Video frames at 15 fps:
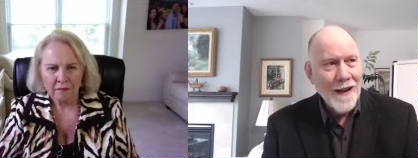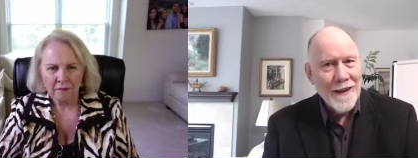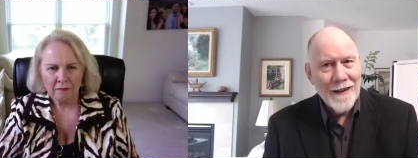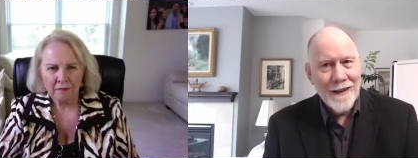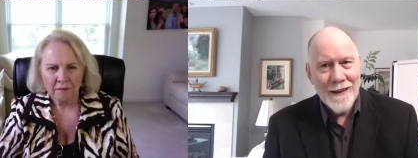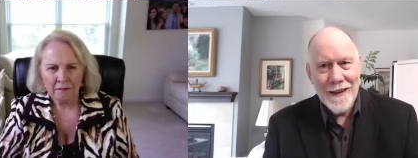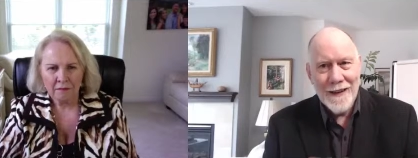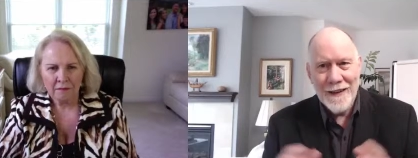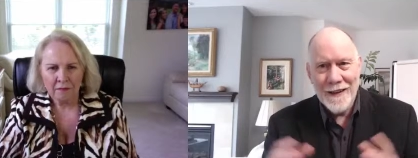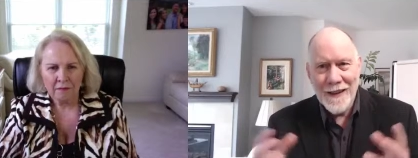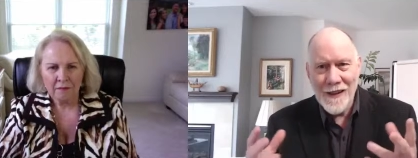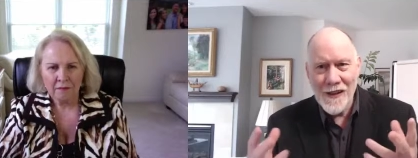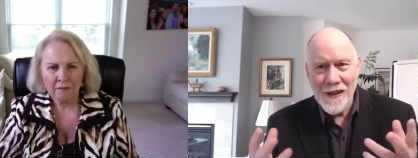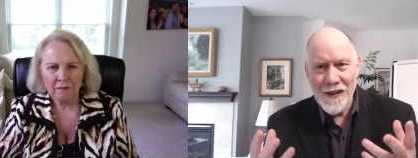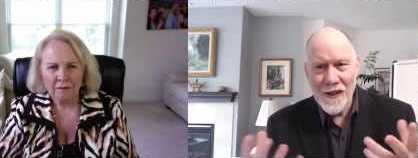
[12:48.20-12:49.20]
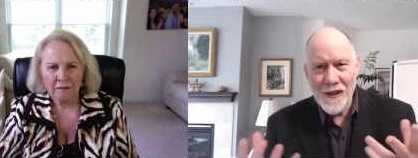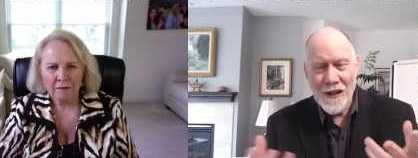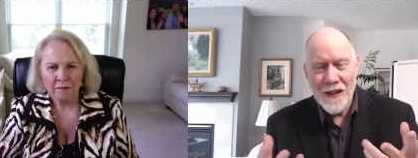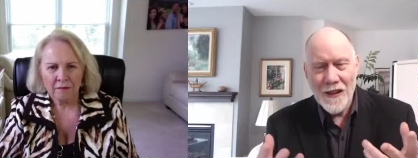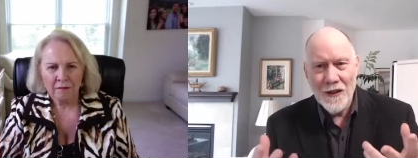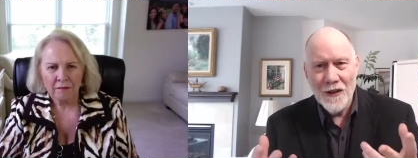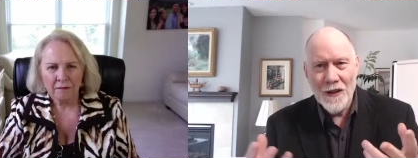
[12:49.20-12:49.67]
Speaker 1: let's just
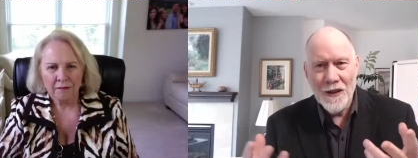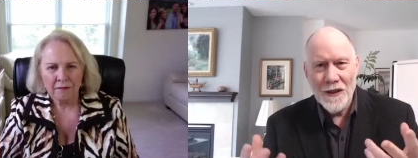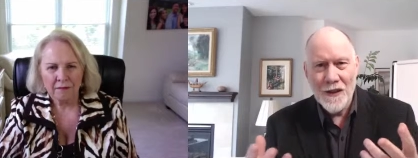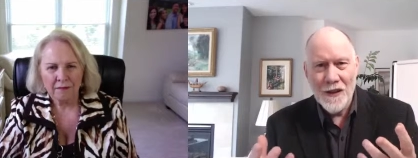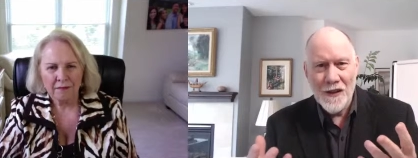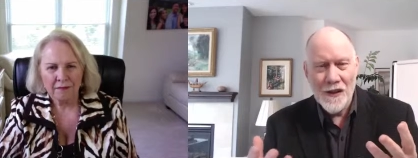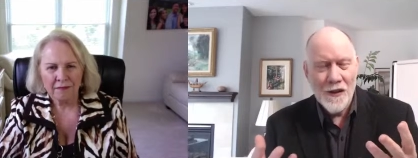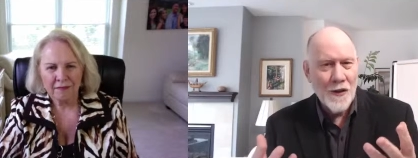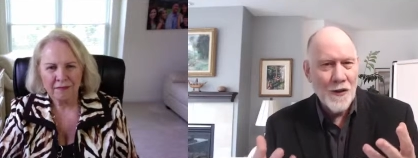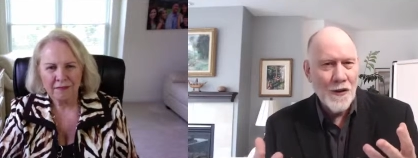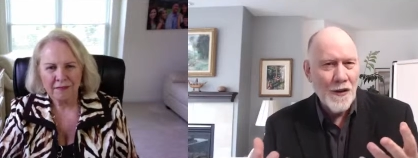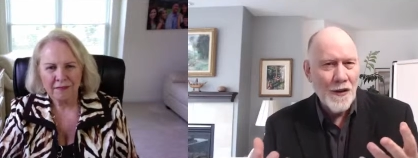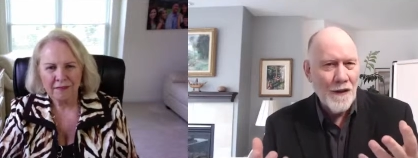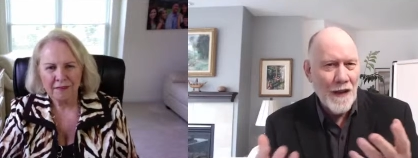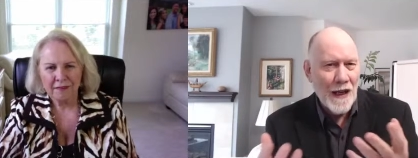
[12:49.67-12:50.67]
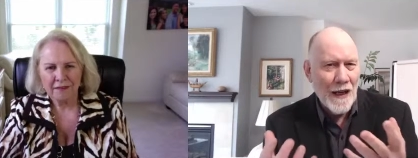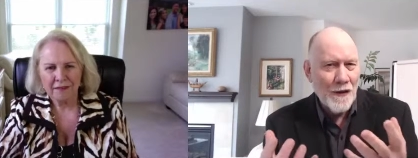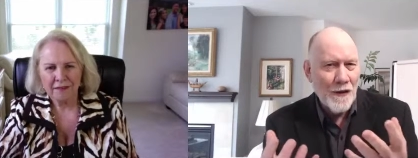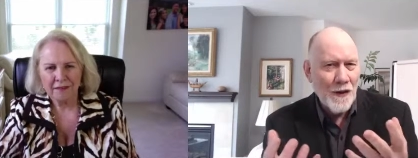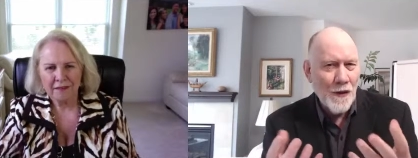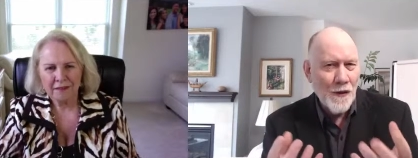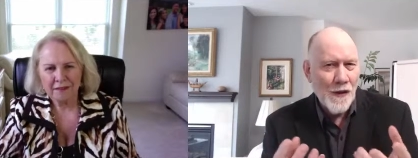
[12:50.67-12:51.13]
take a look at this notion of
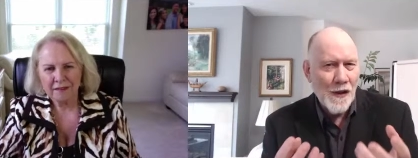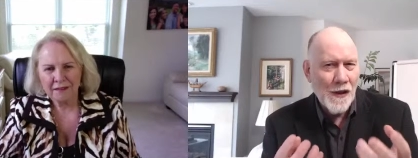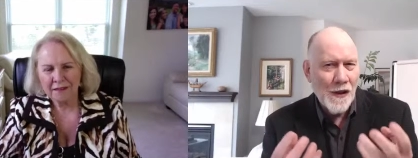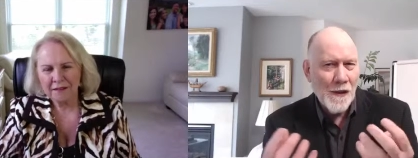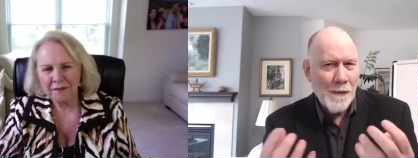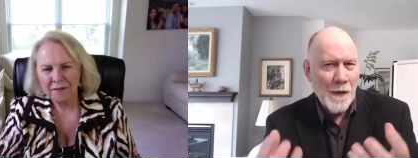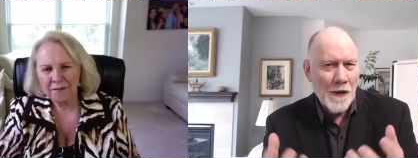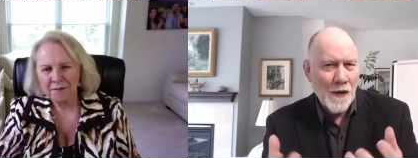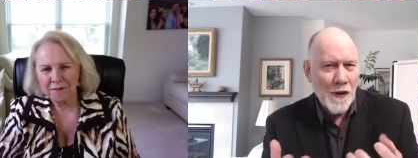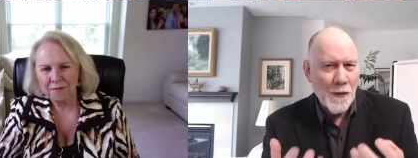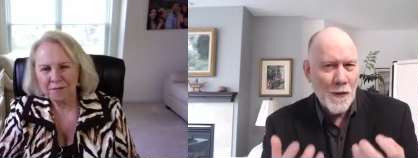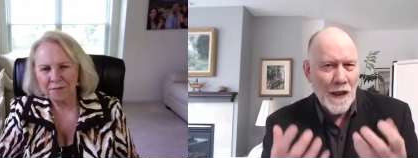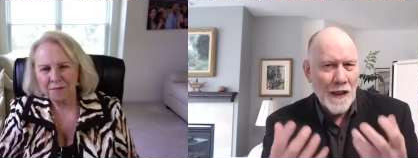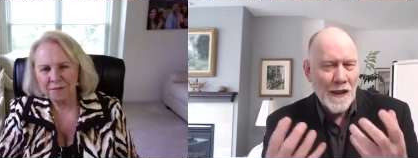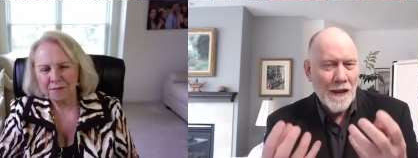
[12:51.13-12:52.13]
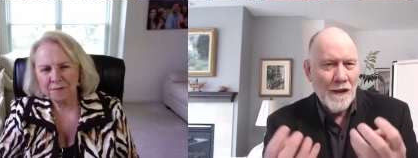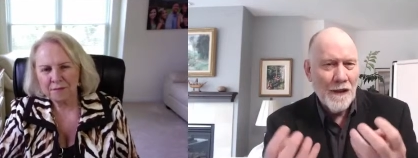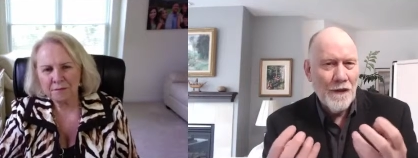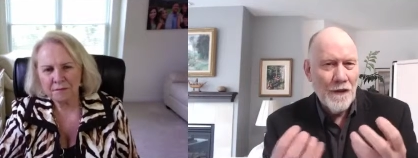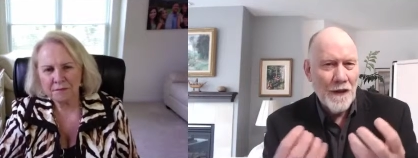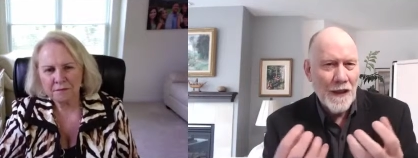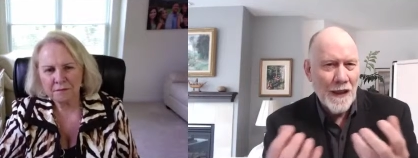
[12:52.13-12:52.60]
how you see spirituality
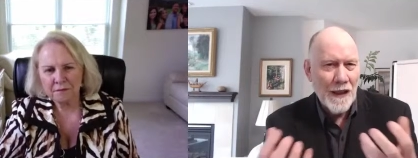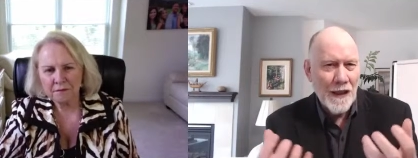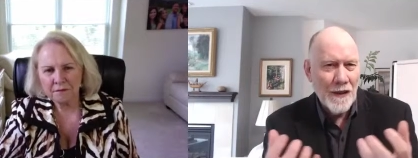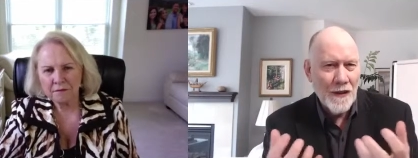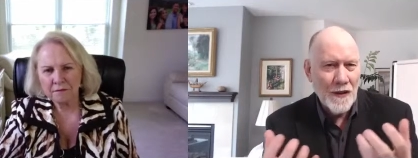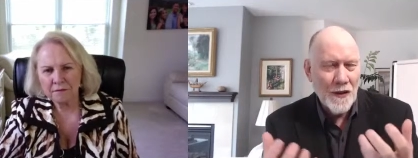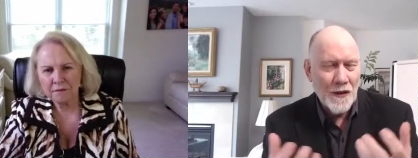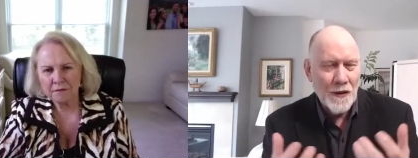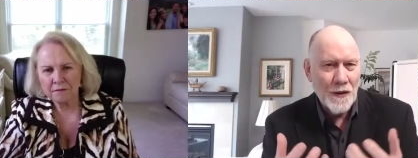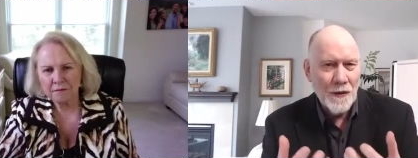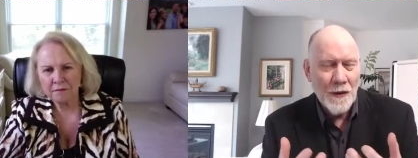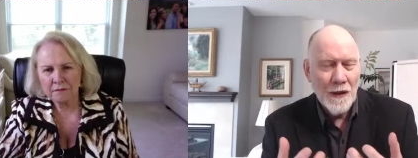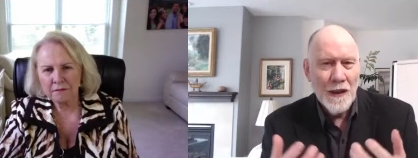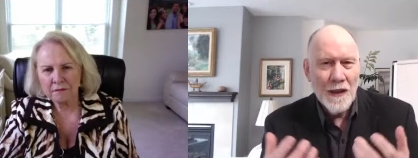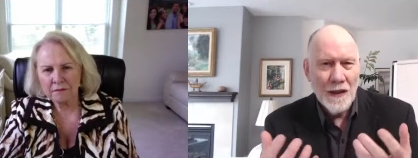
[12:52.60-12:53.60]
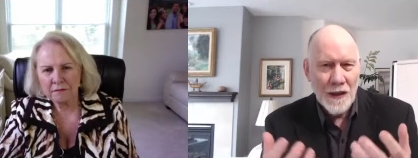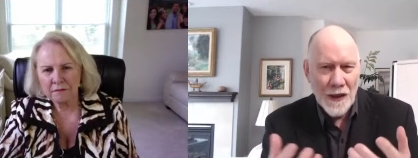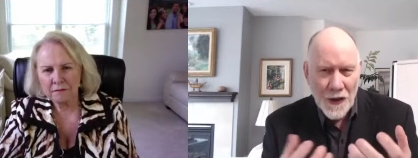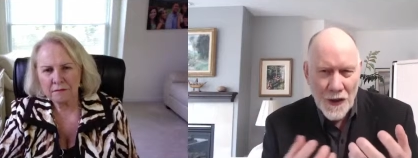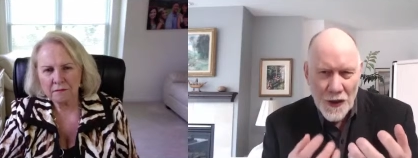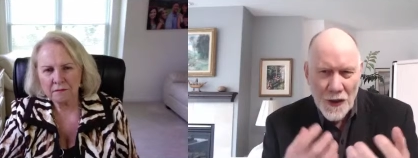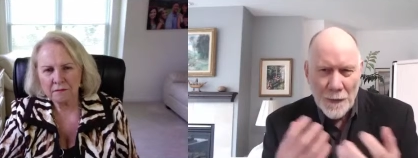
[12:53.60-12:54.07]
fitting into
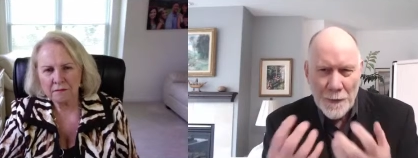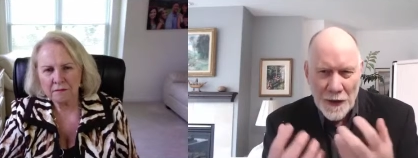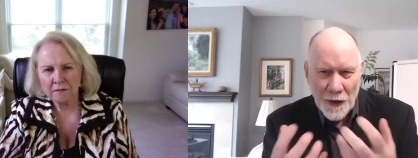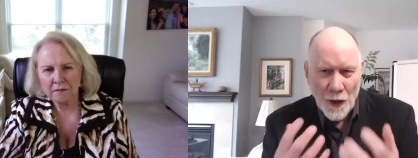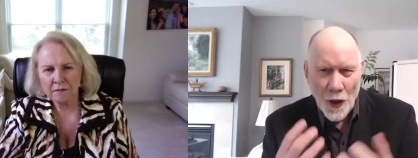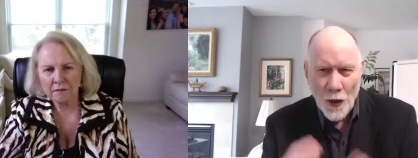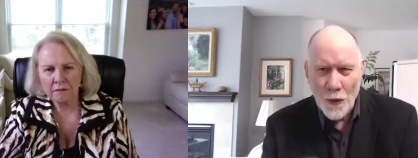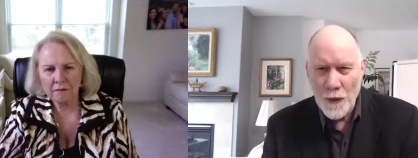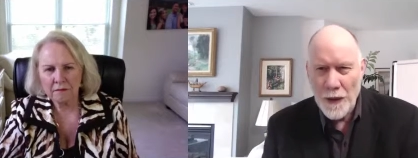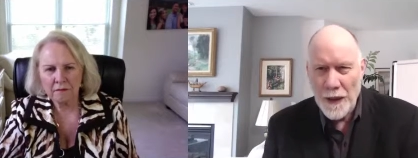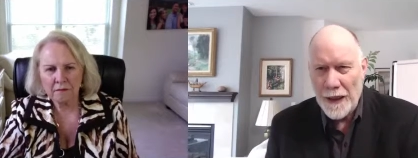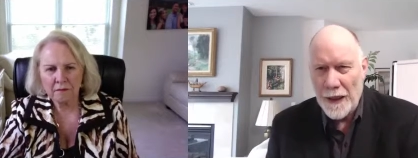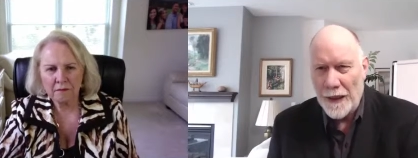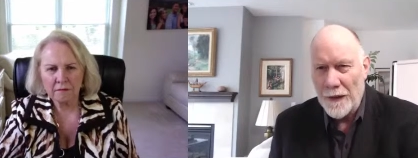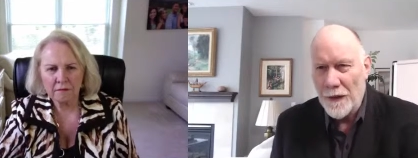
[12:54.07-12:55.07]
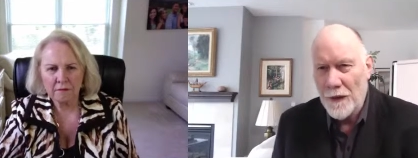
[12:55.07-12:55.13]
leadership and owning it.